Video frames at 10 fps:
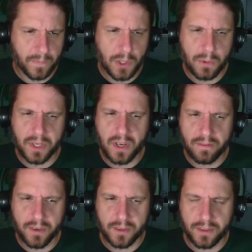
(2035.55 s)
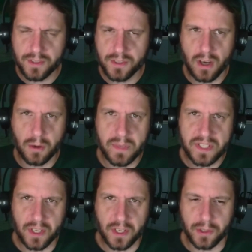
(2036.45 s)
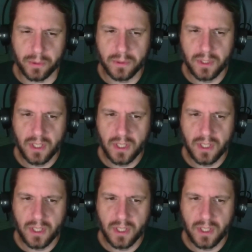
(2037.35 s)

you had covered the song Missing You.